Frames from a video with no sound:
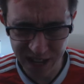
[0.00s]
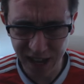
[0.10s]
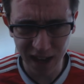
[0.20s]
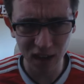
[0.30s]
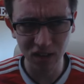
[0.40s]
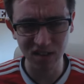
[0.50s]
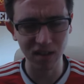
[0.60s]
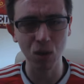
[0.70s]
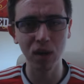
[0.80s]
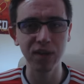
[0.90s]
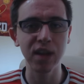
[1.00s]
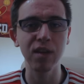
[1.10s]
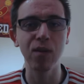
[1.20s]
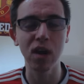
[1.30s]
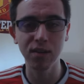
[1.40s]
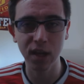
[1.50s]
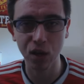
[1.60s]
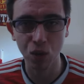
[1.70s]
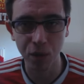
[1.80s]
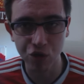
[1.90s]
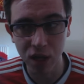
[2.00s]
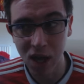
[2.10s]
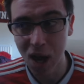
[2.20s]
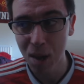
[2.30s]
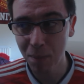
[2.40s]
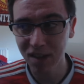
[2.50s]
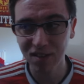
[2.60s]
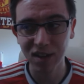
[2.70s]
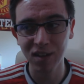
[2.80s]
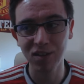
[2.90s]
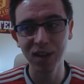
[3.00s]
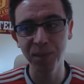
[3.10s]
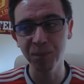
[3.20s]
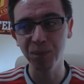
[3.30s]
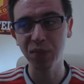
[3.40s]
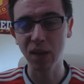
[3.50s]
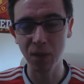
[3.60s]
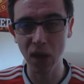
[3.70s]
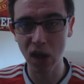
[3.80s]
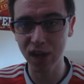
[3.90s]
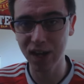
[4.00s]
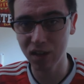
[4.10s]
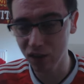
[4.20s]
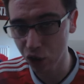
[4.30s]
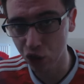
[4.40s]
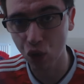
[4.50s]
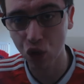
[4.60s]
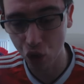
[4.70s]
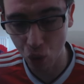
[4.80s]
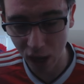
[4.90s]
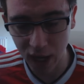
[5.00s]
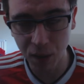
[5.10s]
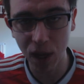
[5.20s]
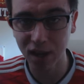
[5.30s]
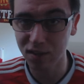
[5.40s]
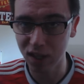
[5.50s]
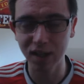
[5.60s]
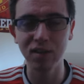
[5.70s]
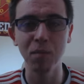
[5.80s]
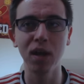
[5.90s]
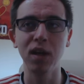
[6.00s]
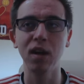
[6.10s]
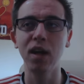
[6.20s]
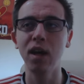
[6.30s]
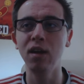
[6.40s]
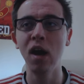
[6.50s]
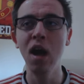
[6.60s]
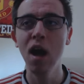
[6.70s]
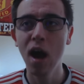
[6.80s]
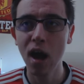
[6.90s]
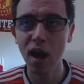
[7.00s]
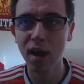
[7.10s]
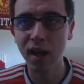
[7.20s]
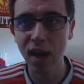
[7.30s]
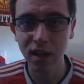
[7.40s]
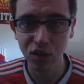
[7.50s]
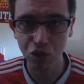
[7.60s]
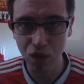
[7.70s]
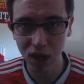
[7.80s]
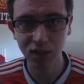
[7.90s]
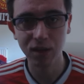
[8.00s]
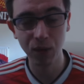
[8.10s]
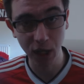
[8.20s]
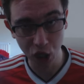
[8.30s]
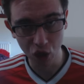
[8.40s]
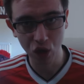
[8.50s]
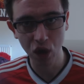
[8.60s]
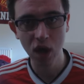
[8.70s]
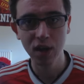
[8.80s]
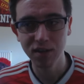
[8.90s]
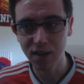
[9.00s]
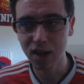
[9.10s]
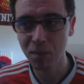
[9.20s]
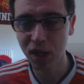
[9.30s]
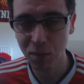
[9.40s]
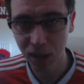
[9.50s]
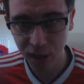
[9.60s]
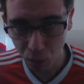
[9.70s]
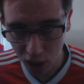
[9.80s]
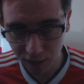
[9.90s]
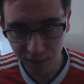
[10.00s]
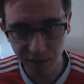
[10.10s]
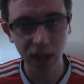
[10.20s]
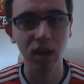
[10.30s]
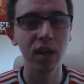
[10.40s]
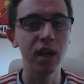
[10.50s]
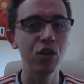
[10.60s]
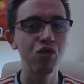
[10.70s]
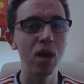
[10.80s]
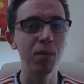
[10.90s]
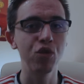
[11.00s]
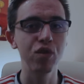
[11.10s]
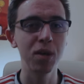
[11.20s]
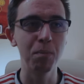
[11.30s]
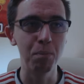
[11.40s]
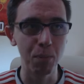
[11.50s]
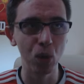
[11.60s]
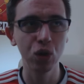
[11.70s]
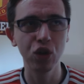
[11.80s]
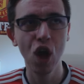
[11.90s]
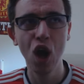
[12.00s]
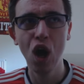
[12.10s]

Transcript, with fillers: Niguez. Saul, I think, for Atletico Madrid, basically saying that he isn't going to go anywhere. He's linked to Man United. Uh, again, he's a relatively young centre mid. He played well in the final against Real Madrid, but